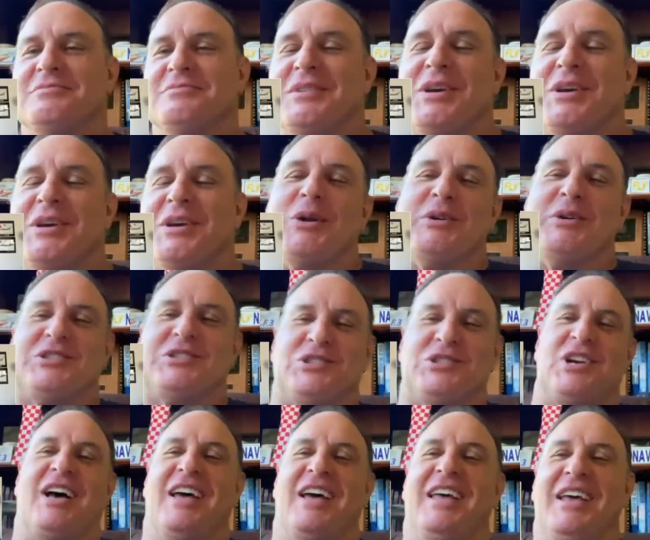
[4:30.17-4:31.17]
You know, it's
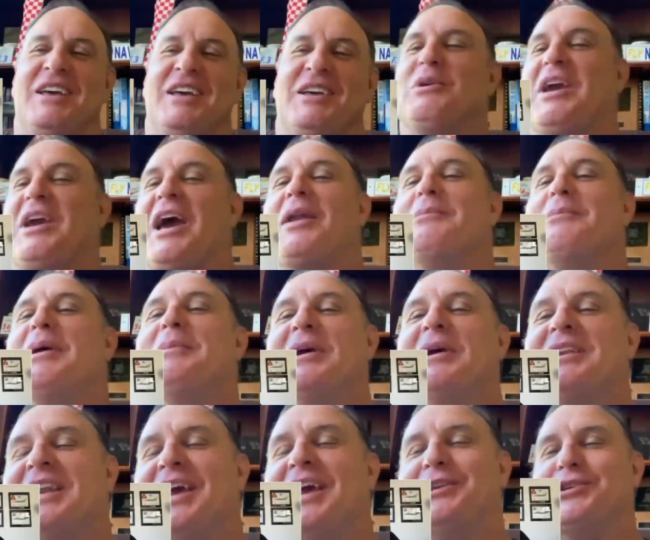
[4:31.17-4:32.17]
we kind of
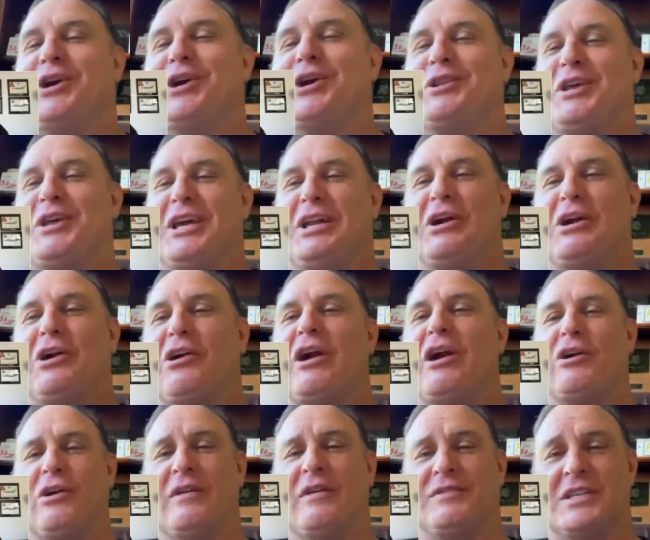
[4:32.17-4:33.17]
mimic nature, I think, in our
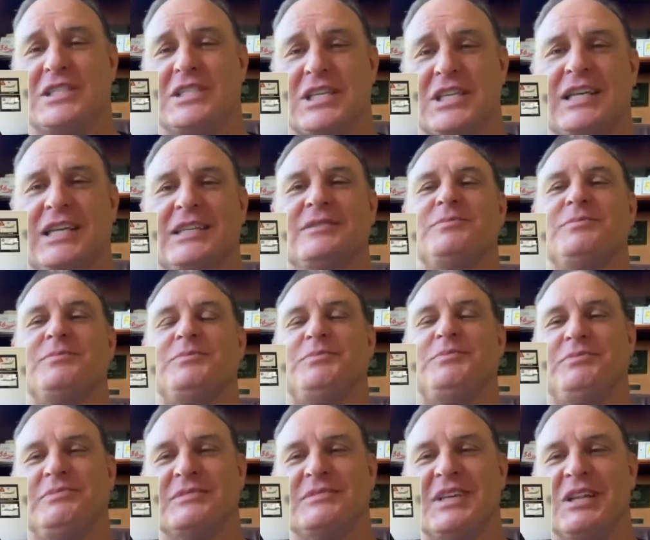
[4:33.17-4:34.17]
aircraft design
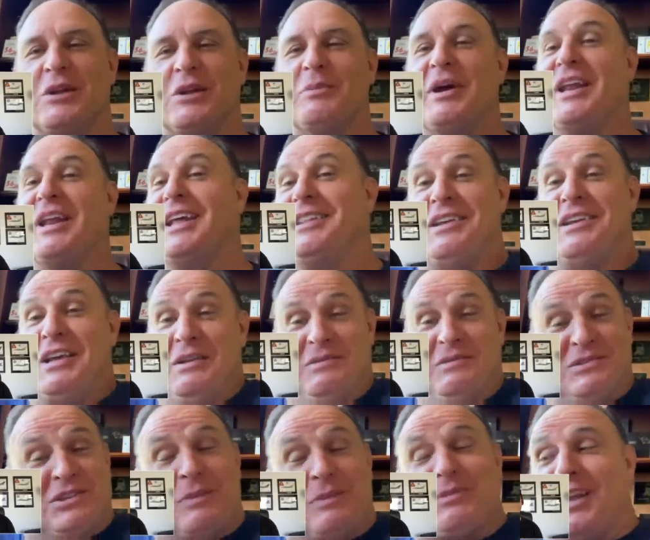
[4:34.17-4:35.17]
a little bit. And
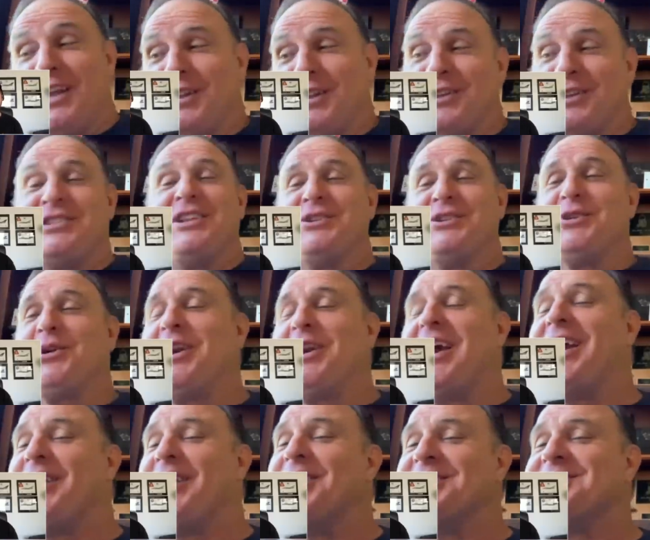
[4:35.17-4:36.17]
something I looked at the
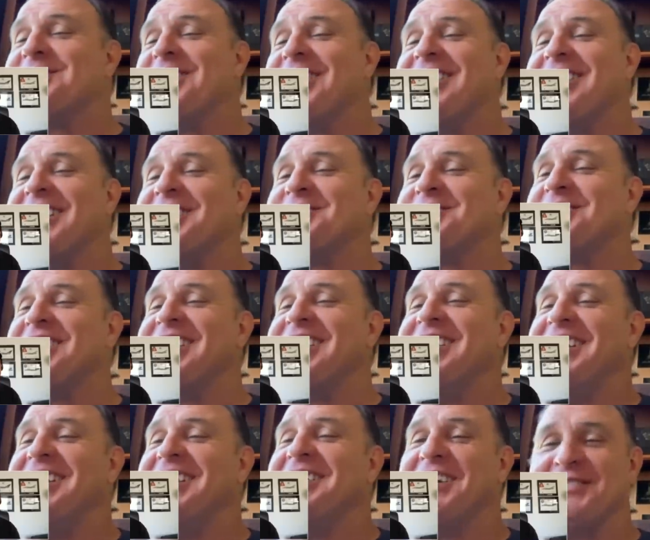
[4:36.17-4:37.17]
Tornado and I saw that. It's
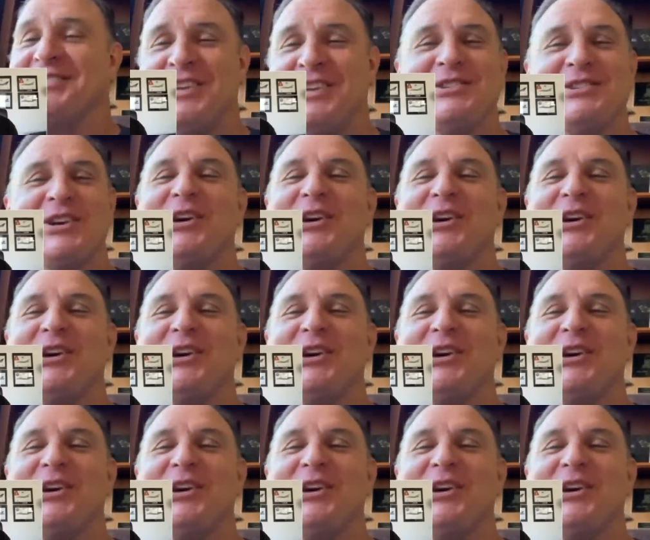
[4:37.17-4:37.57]
like I said, it's a